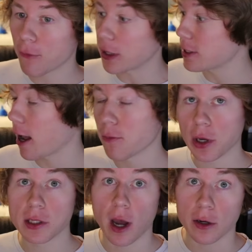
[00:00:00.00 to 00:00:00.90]
Every Time
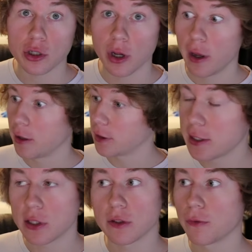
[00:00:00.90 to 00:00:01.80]
We Touch.
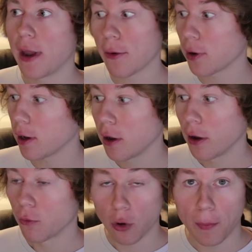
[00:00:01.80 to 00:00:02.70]
This is a very
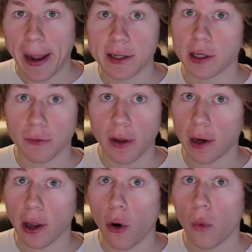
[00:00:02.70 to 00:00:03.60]
romantic
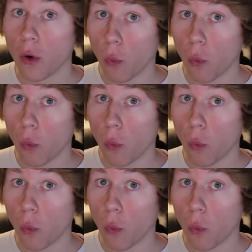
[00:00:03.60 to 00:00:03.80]
video.